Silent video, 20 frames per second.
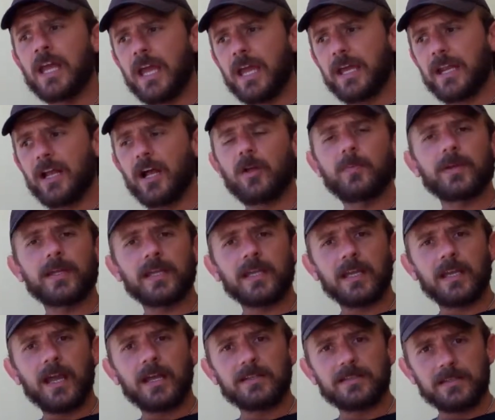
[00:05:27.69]
and
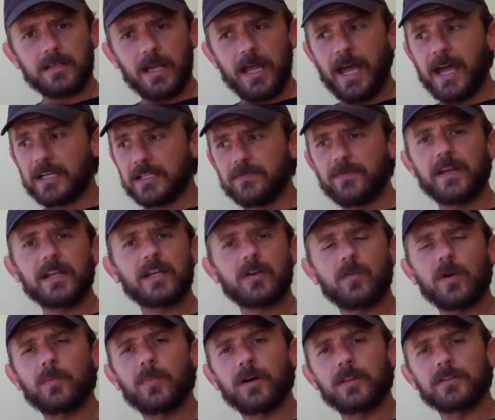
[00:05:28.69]
helping to activate and
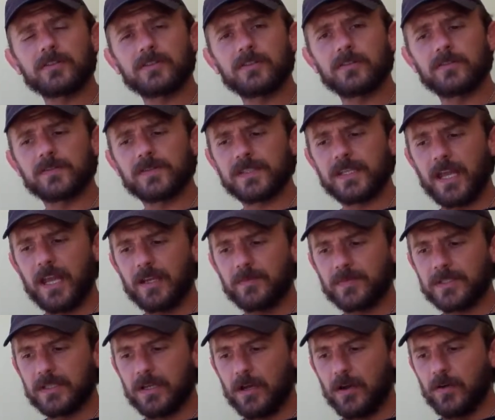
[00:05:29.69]
equip others to do the
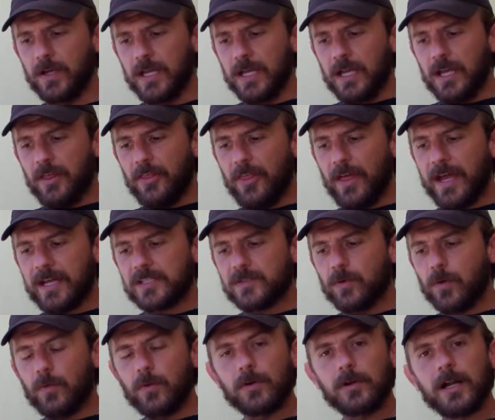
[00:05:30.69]
same. So that's
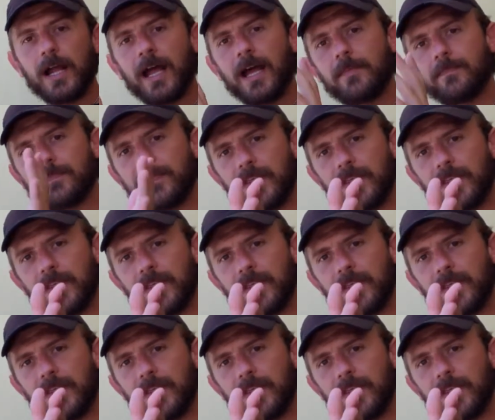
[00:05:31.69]
where we're at.